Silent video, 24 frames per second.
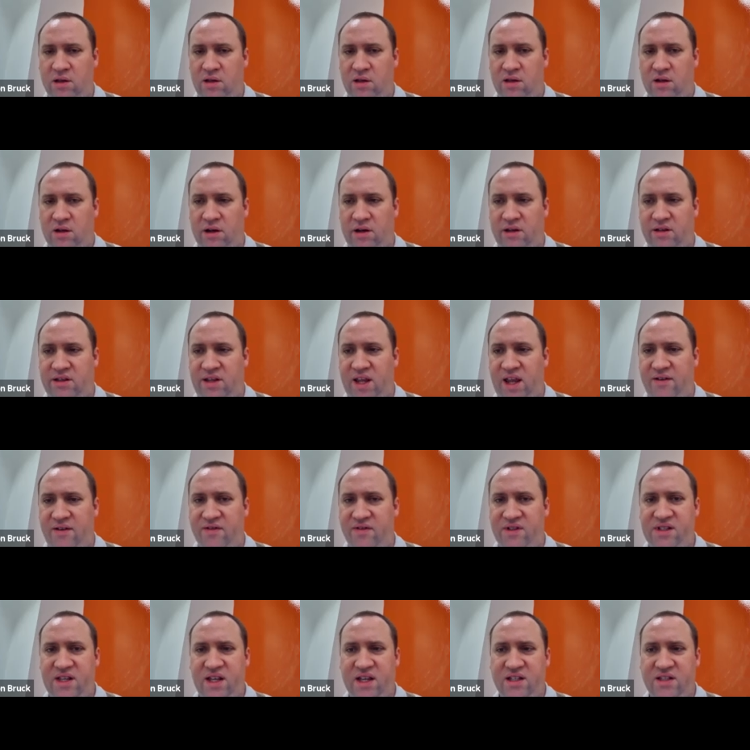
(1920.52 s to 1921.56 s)
Right. David
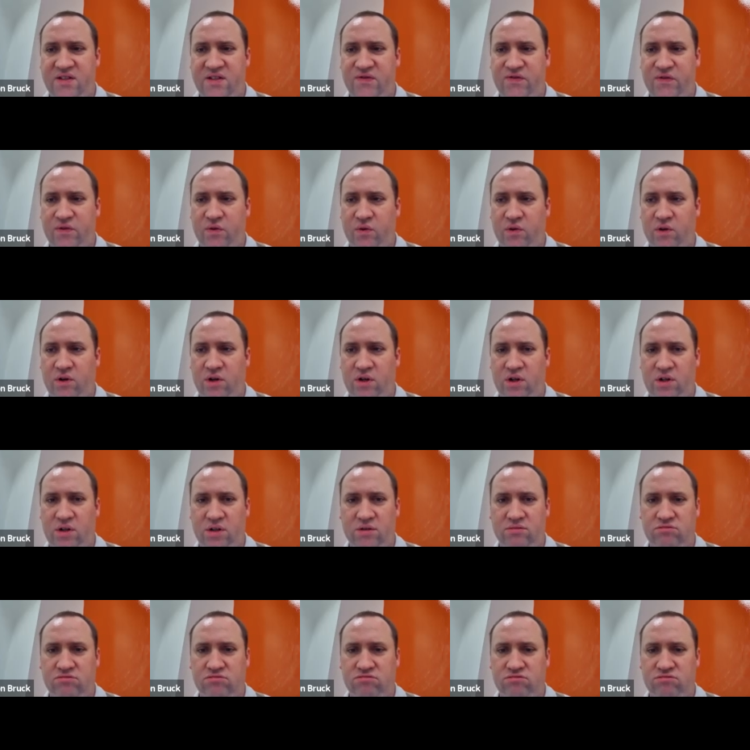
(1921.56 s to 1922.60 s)
says 4.
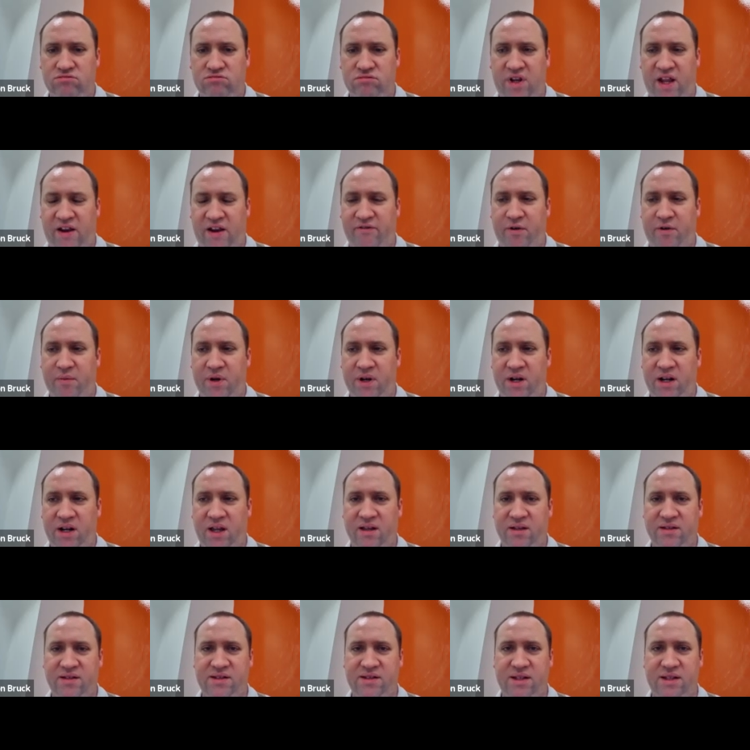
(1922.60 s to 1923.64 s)
Everybody
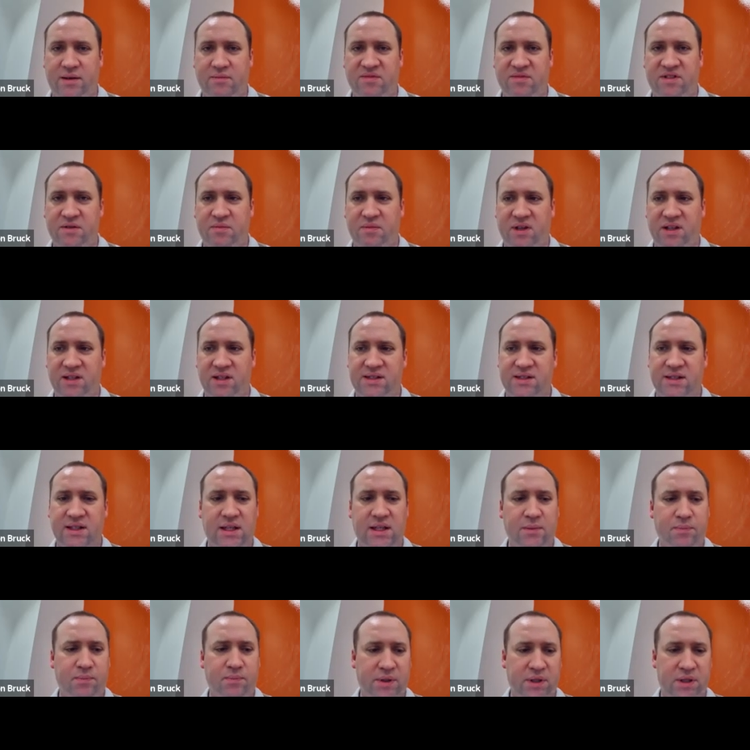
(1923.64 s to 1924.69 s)
else seems to be
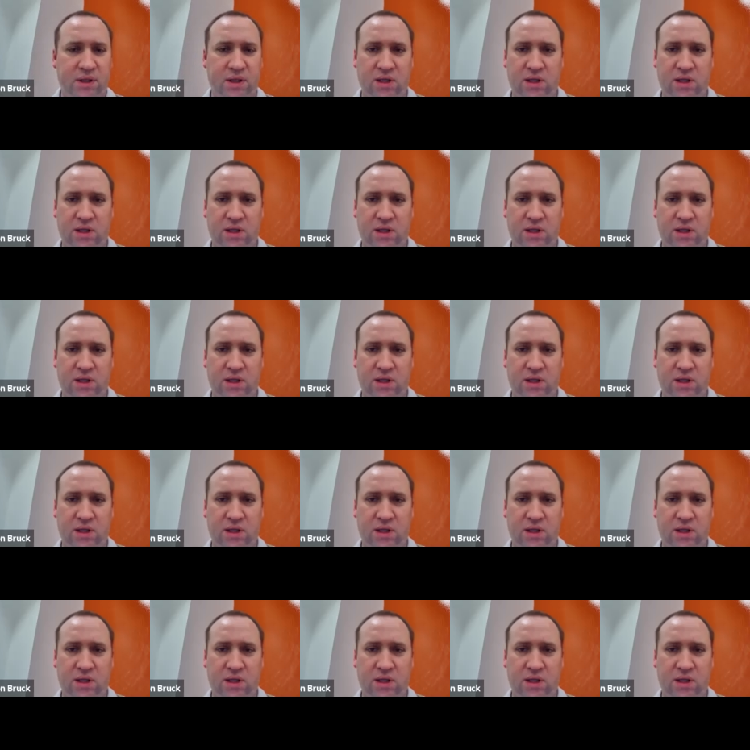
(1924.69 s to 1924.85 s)
asleep.